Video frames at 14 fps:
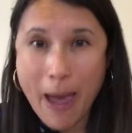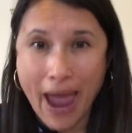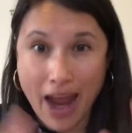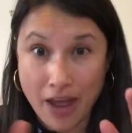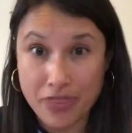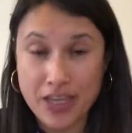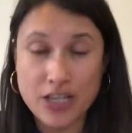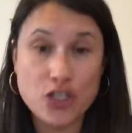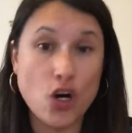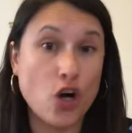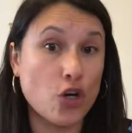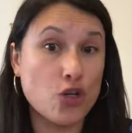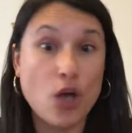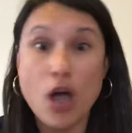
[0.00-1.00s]
Ethics
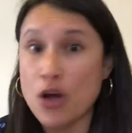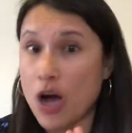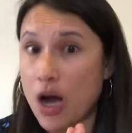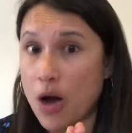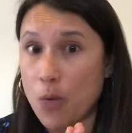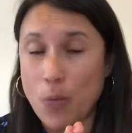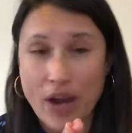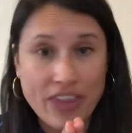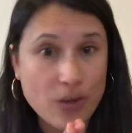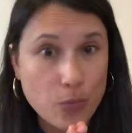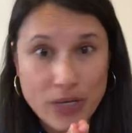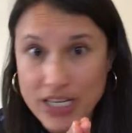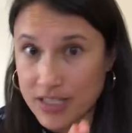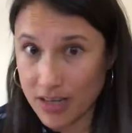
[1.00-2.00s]
are a way that
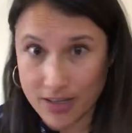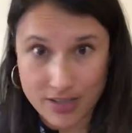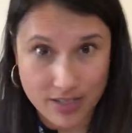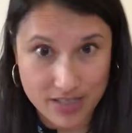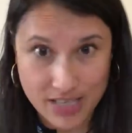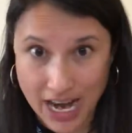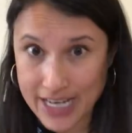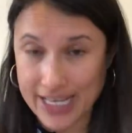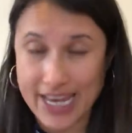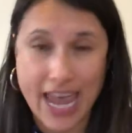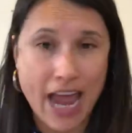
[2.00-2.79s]
we conduct society.